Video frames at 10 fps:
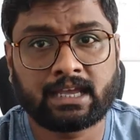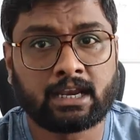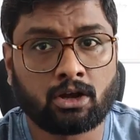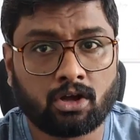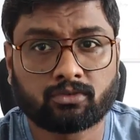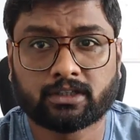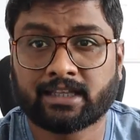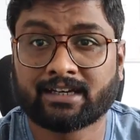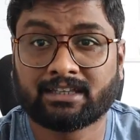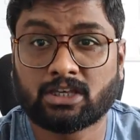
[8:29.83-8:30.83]
and along with
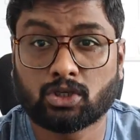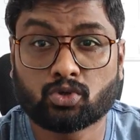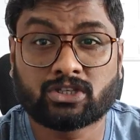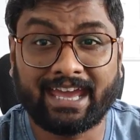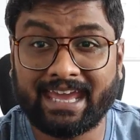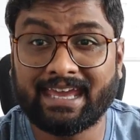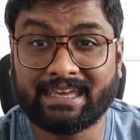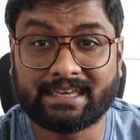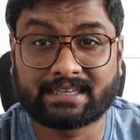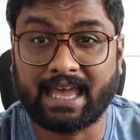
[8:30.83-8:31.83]
that they use the A
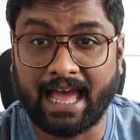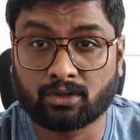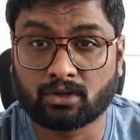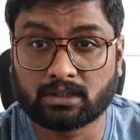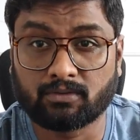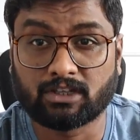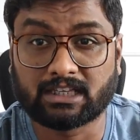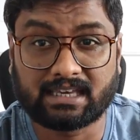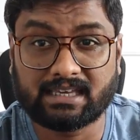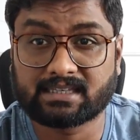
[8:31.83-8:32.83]
E S algorithm with a
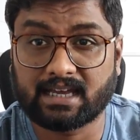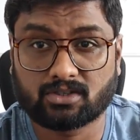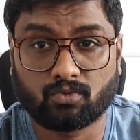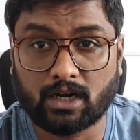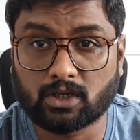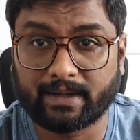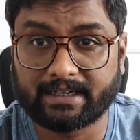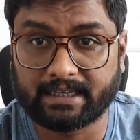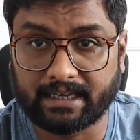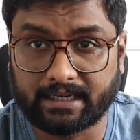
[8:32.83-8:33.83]
key size of one
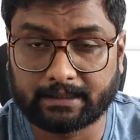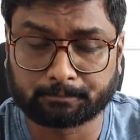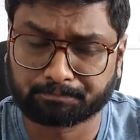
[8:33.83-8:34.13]
twenty-eight.